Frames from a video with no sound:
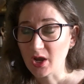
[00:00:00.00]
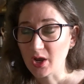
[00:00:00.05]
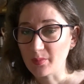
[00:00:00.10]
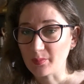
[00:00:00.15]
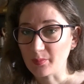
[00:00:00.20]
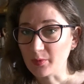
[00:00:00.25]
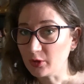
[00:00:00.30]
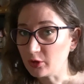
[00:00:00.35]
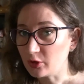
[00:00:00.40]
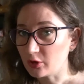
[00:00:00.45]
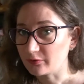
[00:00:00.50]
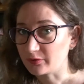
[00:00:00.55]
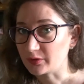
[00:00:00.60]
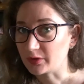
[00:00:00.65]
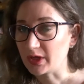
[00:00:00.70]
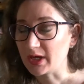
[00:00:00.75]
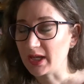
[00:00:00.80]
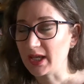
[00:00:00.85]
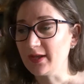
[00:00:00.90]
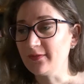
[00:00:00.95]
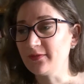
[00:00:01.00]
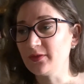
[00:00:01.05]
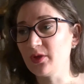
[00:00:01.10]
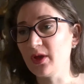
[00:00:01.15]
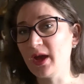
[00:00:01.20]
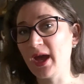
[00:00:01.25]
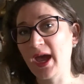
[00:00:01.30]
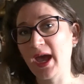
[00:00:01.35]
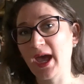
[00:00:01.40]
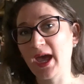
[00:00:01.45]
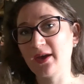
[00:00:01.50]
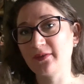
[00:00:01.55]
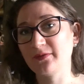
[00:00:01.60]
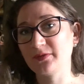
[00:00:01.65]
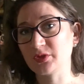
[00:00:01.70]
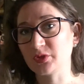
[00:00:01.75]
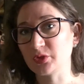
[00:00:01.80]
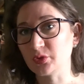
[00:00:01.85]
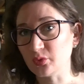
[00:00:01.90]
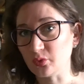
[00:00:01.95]
Moreover, if you
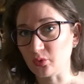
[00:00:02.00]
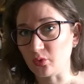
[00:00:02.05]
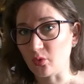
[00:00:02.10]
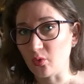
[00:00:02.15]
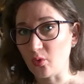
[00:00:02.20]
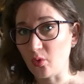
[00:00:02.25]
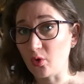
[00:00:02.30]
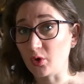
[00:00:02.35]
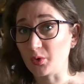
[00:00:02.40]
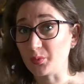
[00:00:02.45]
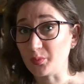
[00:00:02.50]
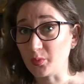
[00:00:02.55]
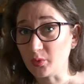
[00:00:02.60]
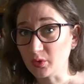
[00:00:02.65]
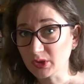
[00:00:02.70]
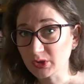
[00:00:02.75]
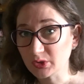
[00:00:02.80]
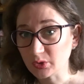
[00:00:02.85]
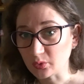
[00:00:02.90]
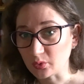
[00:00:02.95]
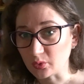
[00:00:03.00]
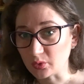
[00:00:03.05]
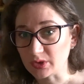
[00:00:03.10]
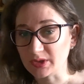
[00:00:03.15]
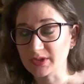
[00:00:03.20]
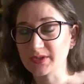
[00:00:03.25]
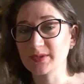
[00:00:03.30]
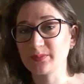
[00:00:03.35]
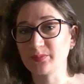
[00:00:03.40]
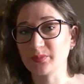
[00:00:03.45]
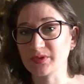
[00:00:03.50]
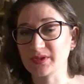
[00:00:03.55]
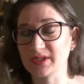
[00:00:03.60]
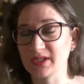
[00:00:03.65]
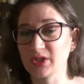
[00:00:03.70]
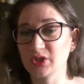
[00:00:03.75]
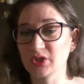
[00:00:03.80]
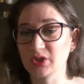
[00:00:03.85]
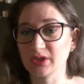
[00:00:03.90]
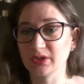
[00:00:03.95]
have two or more doors
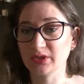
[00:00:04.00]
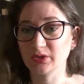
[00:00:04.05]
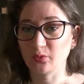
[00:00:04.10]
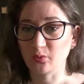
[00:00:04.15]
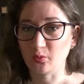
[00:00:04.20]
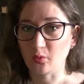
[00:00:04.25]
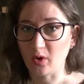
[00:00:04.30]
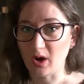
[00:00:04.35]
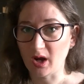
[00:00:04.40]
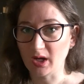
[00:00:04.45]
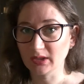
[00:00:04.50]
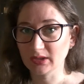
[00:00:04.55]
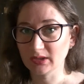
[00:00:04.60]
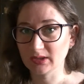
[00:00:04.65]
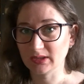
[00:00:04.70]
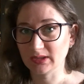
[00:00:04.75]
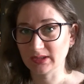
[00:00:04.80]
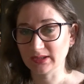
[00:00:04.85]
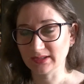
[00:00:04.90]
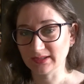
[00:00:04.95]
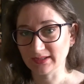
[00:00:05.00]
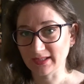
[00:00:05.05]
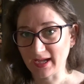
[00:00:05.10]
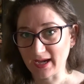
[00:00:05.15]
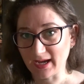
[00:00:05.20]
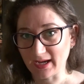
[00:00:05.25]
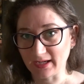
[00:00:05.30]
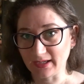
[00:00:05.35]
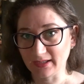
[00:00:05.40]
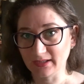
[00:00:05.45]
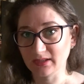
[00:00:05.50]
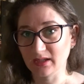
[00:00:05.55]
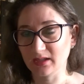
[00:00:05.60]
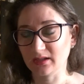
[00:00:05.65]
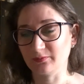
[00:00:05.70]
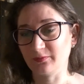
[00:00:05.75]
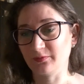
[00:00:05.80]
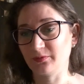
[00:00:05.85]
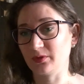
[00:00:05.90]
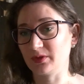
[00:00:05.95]
positioned one in line,
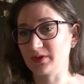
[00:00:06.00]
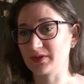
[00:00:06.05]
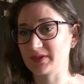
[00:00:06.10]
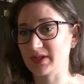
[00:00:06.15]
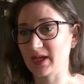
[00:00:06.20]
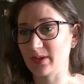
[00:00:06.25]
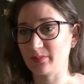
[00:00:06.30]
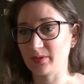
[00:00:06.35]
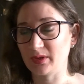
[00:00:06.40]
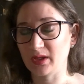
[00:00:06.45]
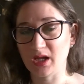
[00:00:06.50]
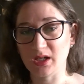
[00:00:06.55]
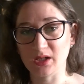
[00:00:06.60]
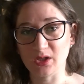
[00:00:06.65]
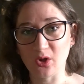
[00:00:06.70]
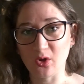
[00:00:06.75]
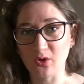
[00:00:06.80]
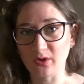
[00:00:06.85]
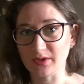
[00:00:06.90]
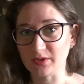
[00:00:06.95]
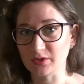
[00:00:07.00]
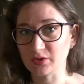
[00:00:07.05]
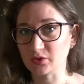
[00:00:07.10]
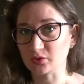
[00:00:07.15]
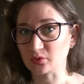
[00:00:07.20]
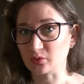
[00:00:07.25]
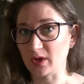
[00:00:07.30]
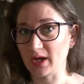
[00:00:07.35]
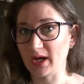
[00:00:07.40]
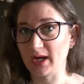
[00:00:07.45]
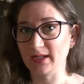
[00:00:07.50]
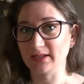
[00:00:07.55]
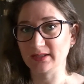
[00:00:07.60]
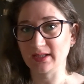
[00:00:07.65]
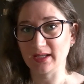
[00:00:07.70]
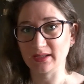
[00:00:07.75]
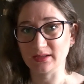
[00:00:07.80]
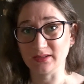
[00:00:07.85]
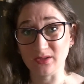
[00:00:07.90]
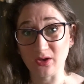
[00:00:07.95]
for example, along a straight
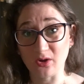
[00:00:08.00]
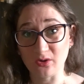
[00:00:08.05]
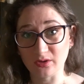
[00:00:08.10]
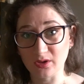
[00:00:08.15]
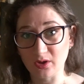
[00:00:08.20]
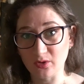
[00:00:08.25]
and long